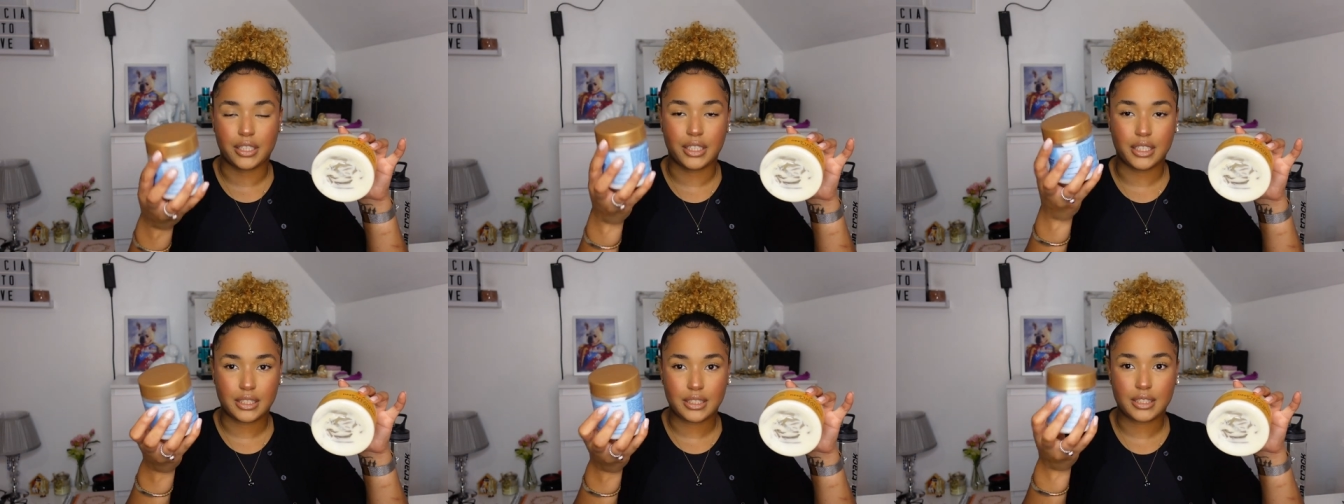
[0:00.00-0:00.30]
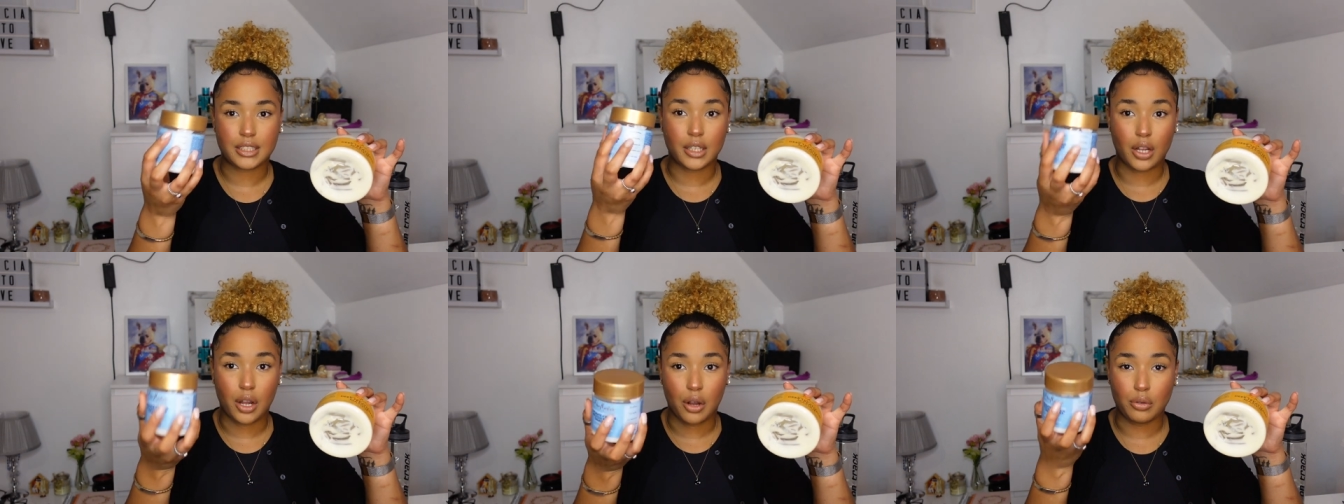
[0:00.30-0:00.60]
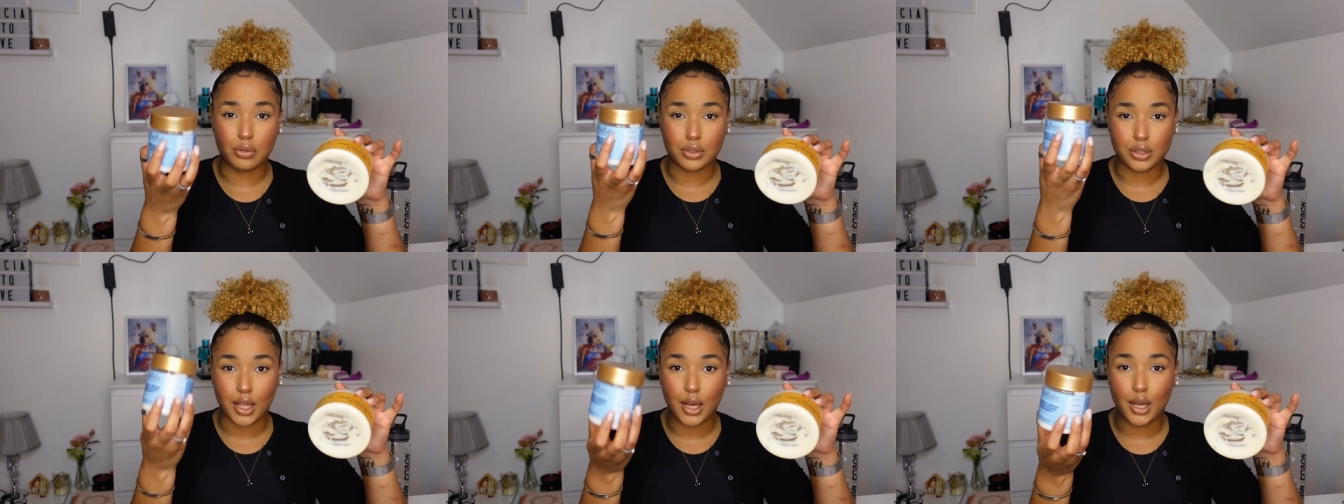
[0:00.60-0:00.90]
This
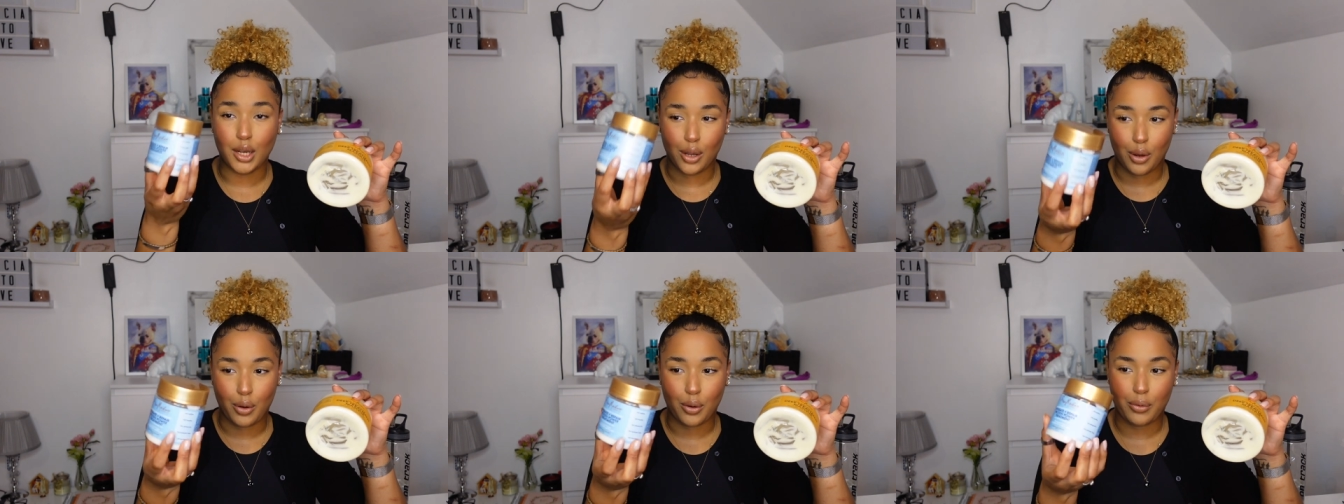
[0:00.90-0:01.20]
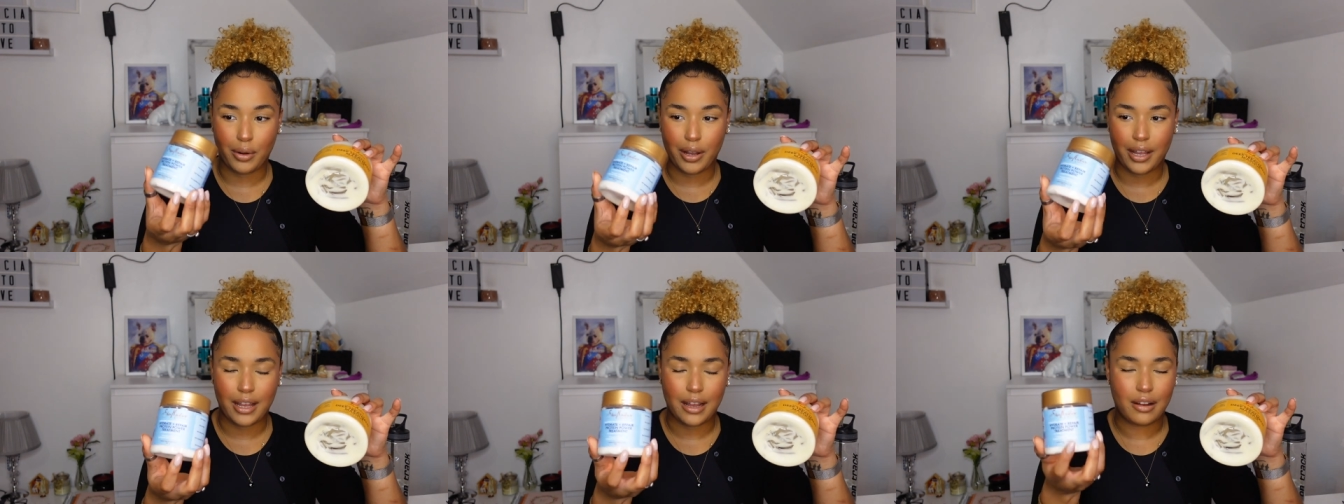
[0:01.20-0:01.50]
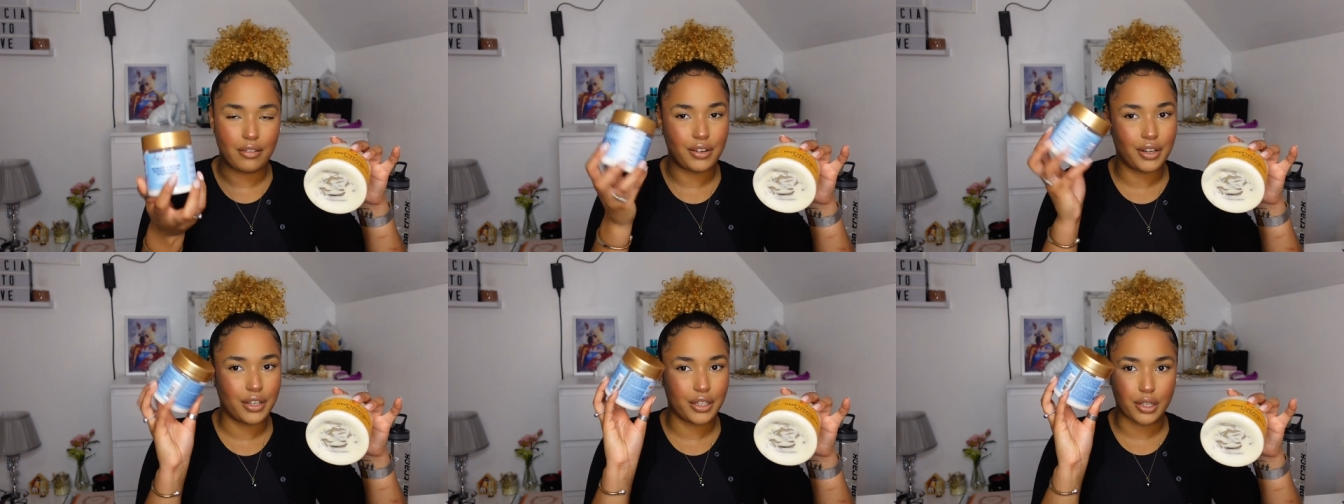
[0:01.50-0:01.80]
goes a long way.
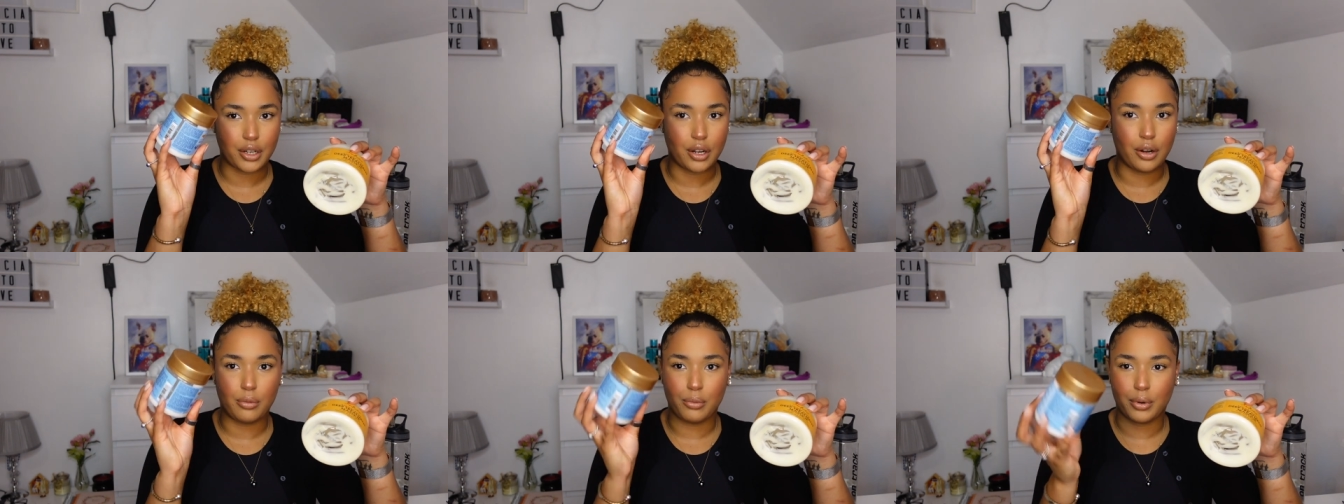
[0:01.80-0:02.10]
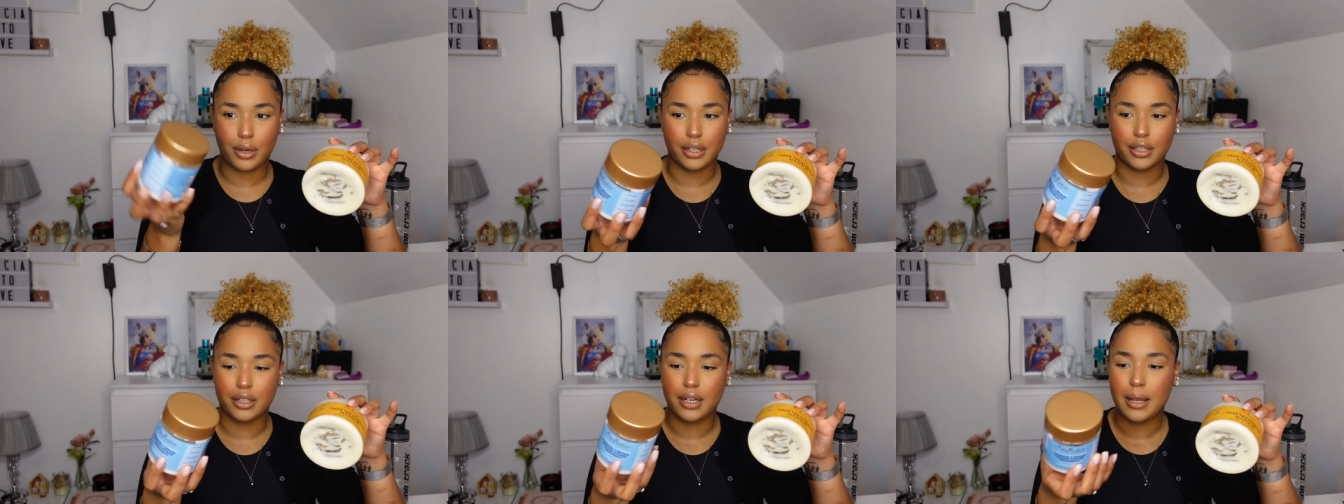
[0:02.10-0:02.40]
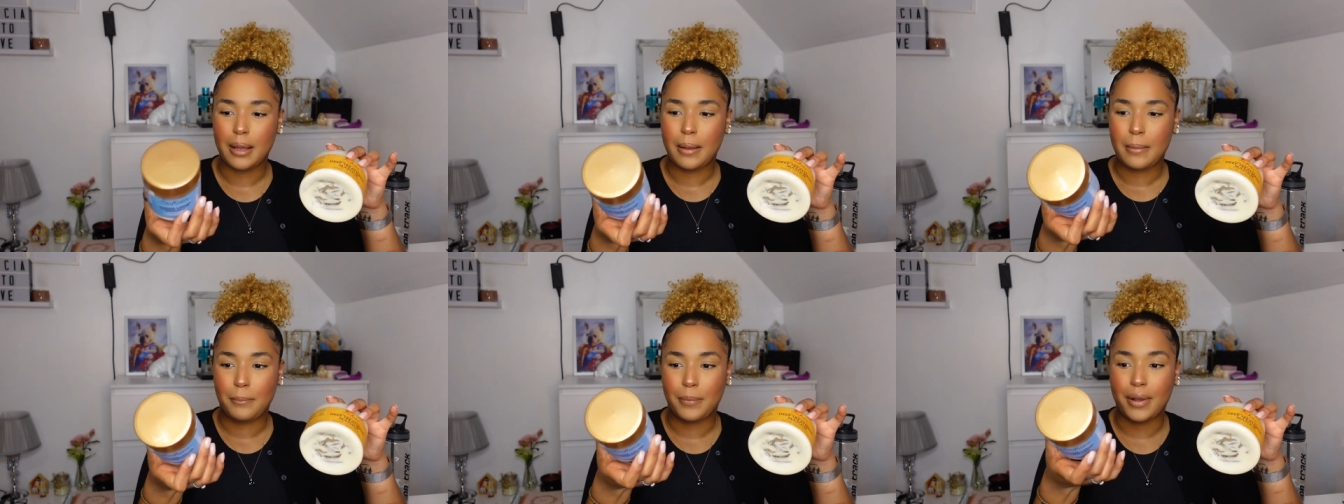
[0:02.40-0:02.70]
I've only got one,
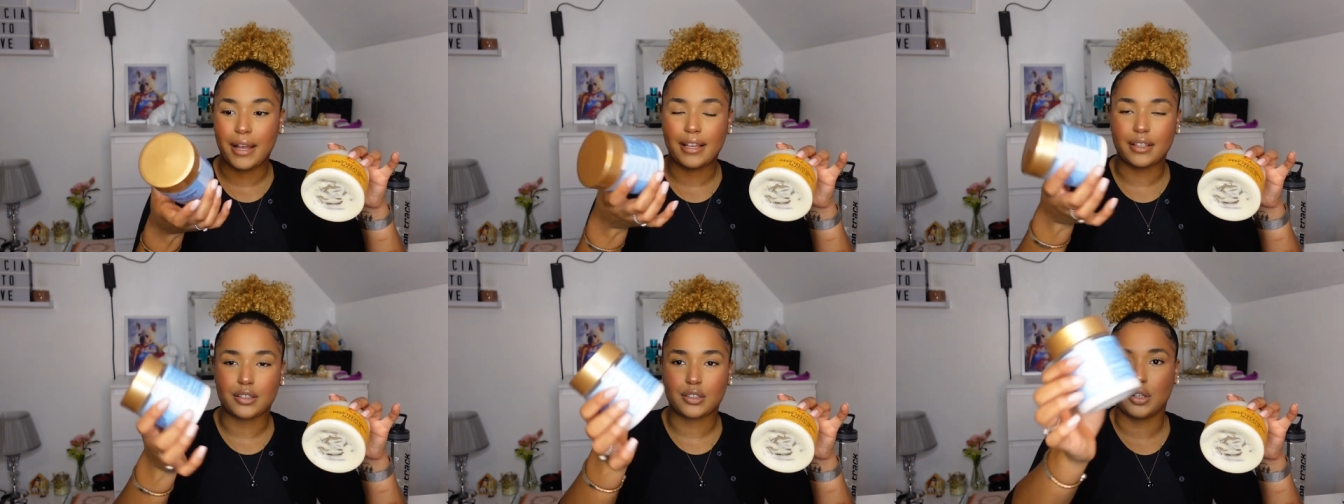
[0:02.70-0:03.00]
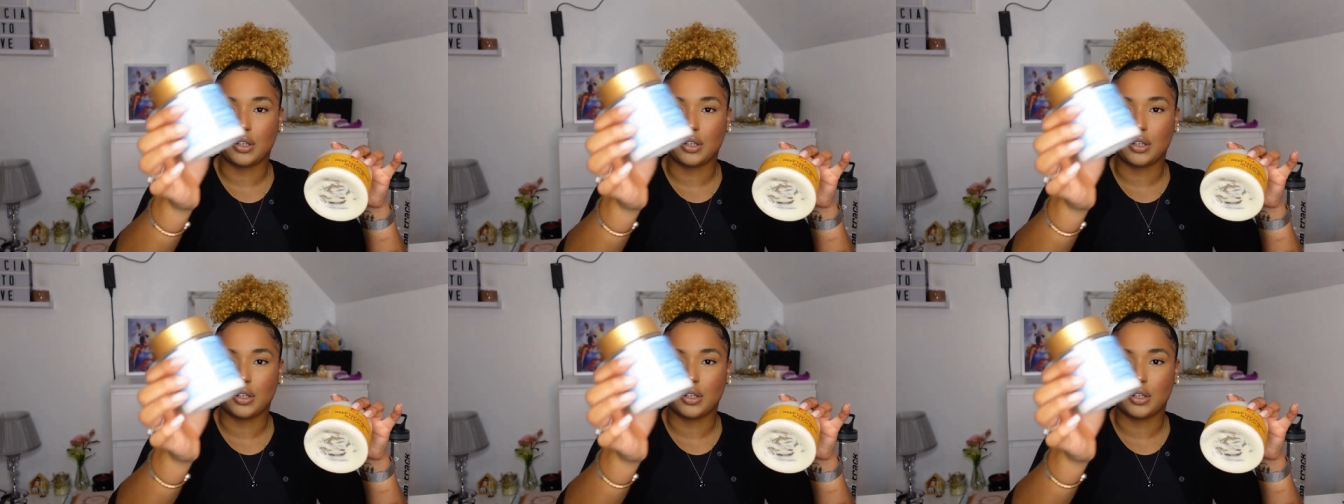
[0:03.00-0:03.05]
but it's